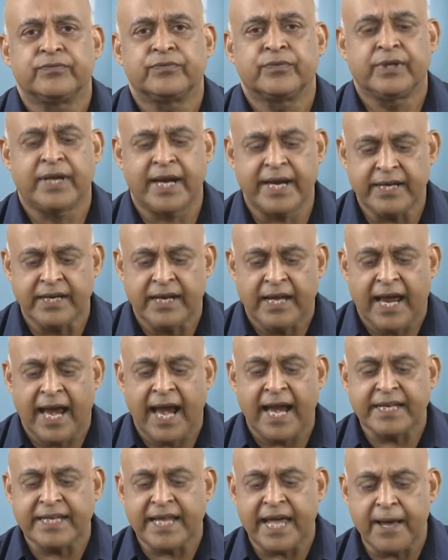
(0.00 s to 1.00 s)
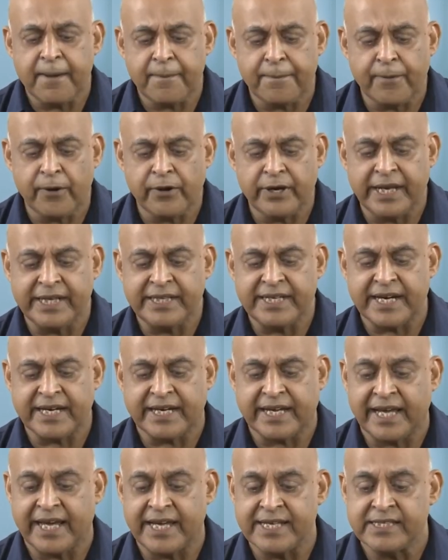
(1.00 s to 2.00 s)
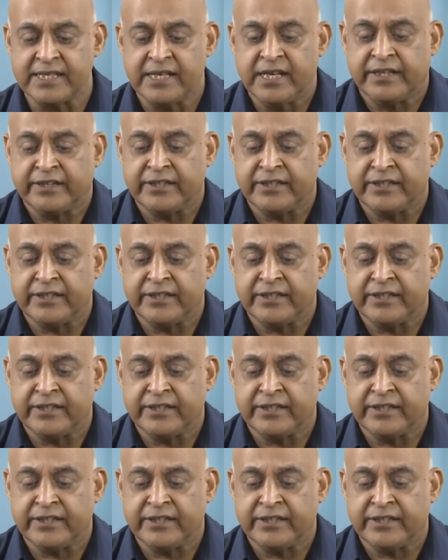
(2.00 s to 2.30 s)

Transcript: right, and therefore, in that case